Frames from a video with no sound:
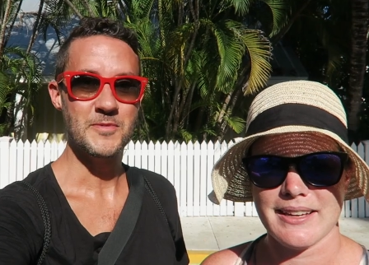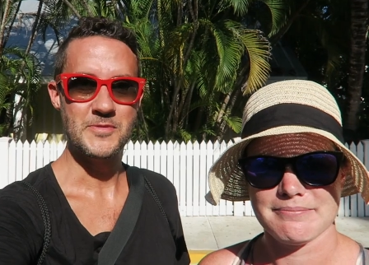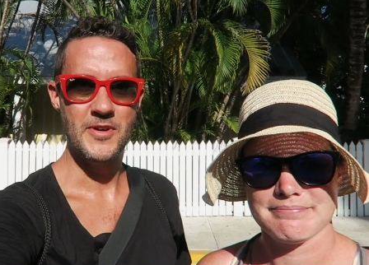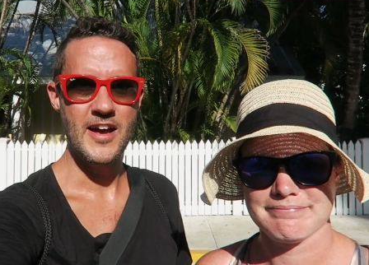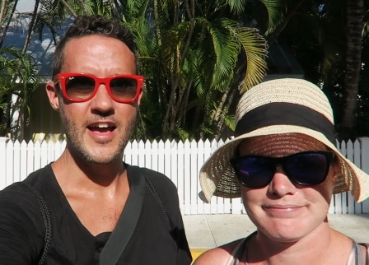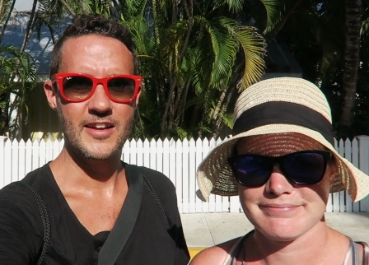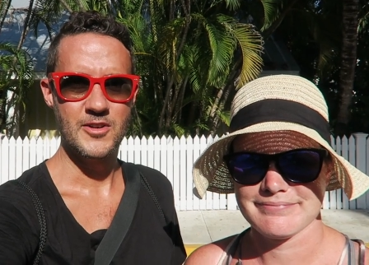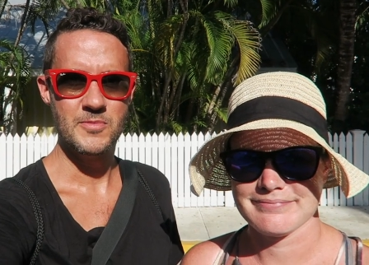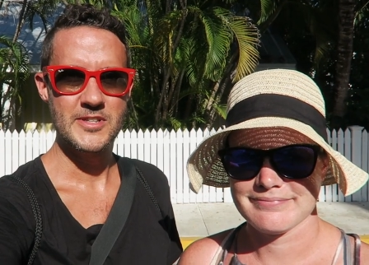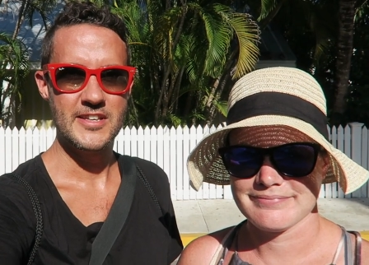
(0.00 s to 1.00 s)
Speaker 1: Kermit's pie.
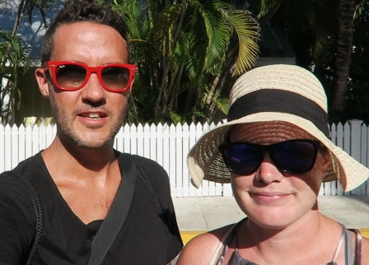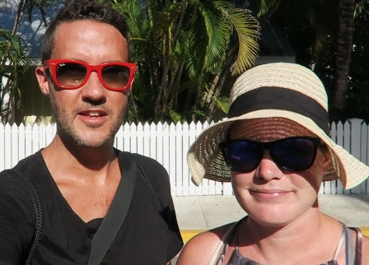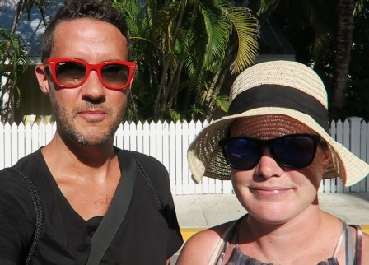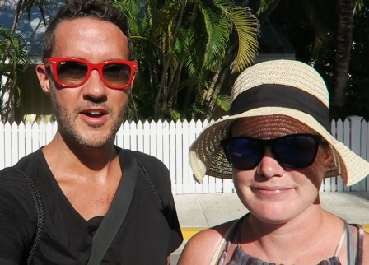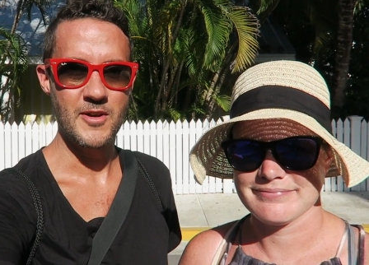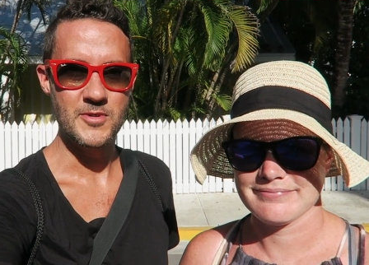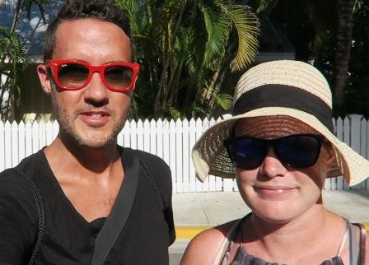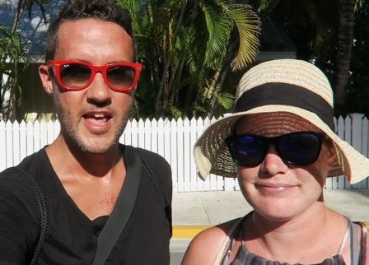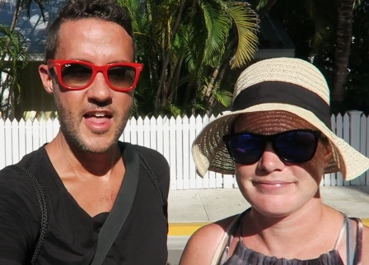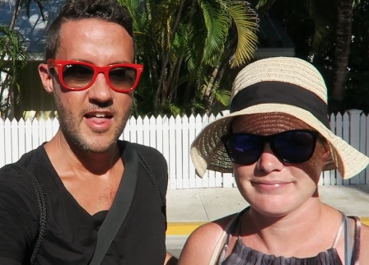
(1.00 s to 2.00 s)
Kermit's key lime pie
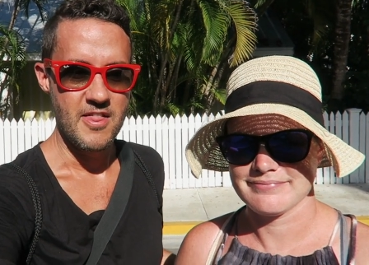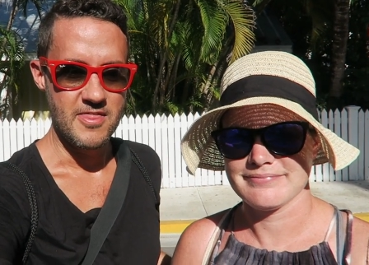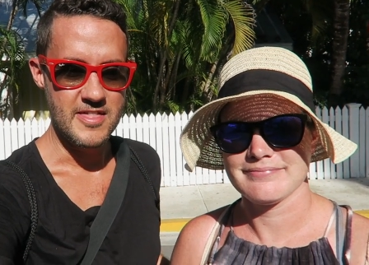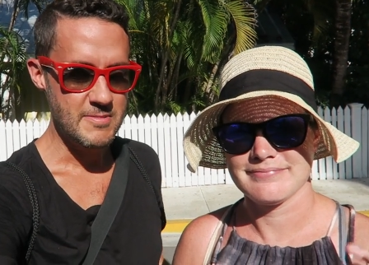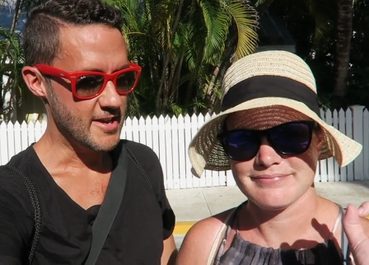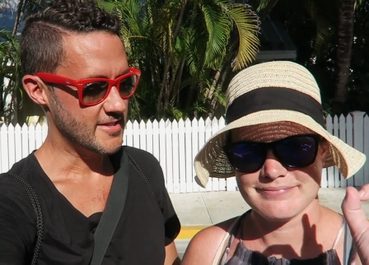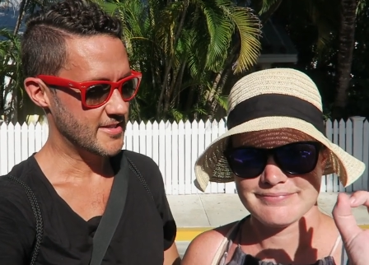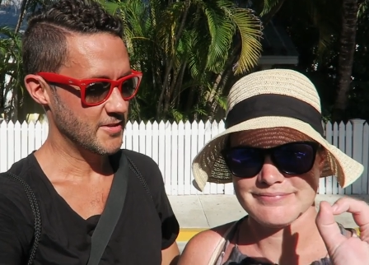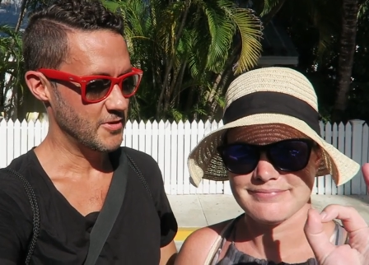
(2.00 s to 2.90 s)
was the best